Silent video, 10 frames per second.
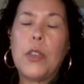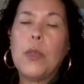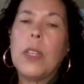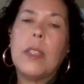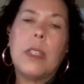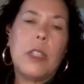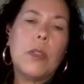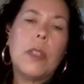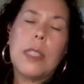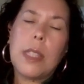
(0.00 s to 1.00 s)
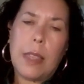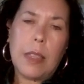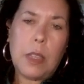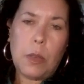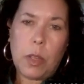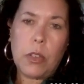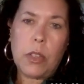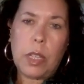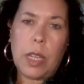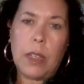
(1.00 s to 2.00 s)
You can say that you
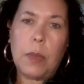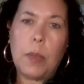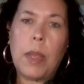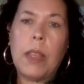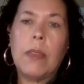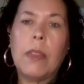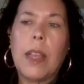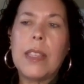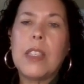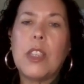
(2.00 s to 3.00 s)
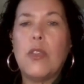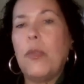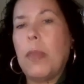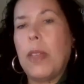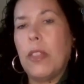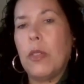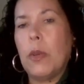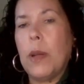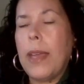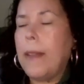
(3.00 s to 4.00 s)
understand, but unless you've been
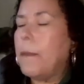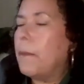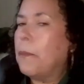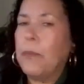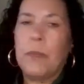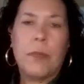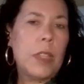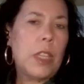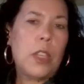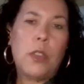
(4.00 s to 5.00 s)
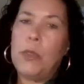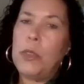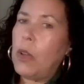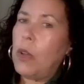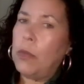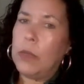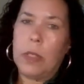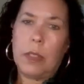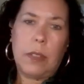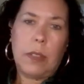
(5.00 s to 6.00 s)
through it, you don't
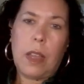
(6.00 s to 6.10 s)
